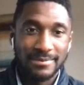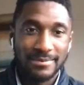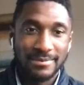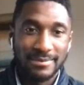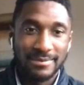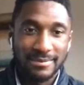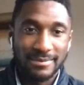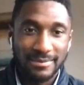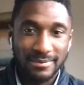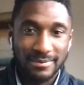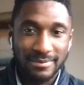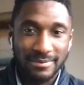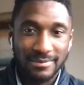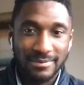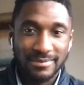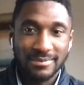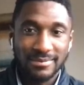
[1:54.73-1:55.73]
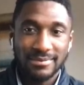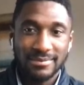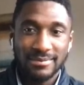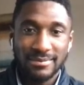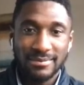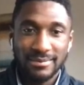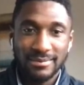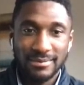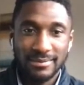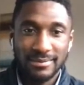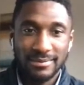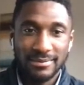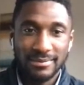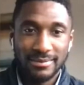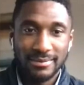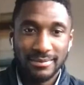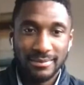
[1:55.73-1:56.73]

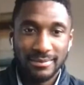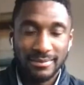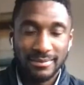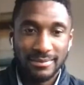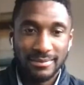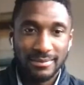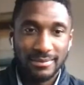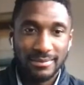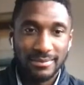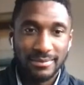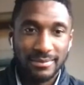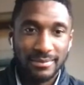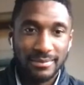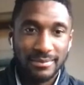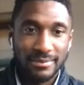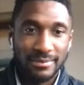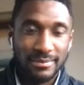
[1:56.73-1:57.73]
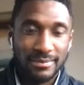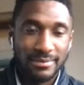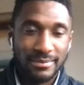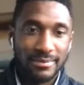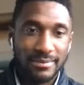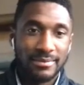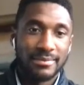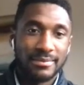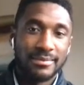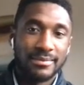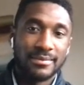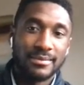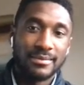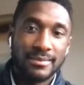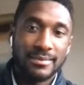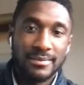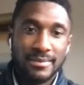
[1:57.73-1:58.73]

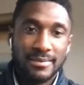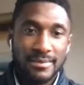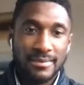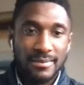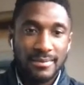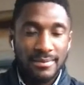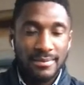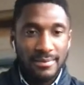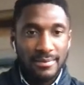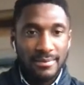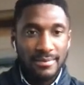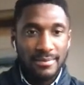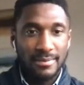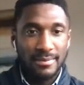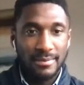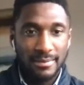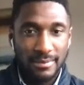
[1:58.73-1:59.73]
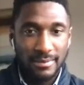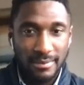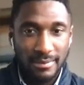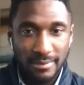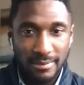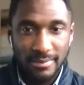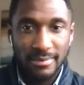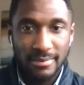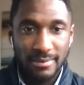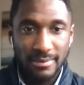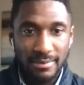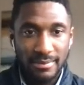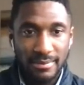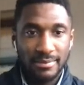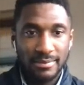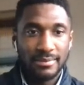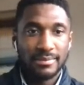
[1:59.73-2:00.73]

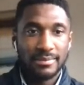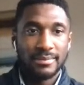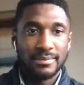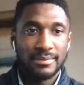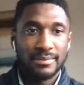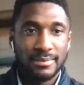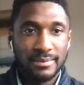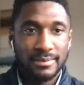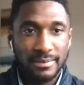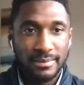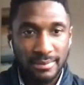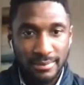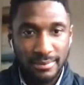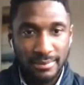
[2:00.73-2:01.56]
[no speech]